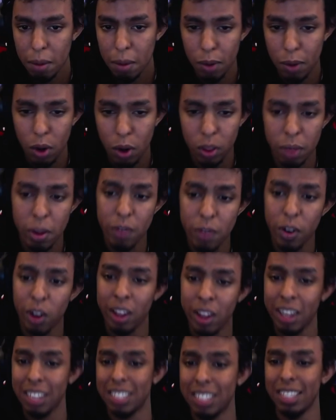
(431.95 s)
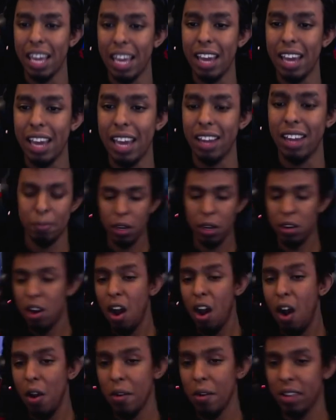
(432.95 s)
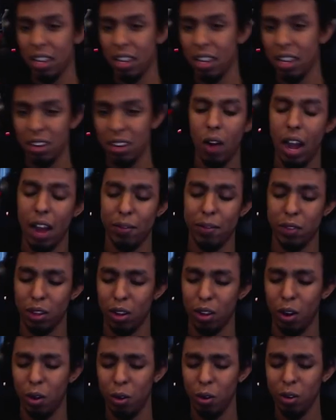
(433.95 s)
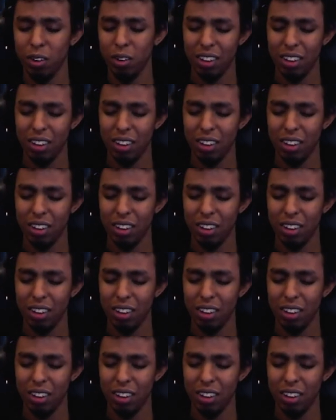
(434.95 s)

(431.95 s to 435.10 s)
Bro, the motherfucker could have stayed, but no, he was like, no, I have to go.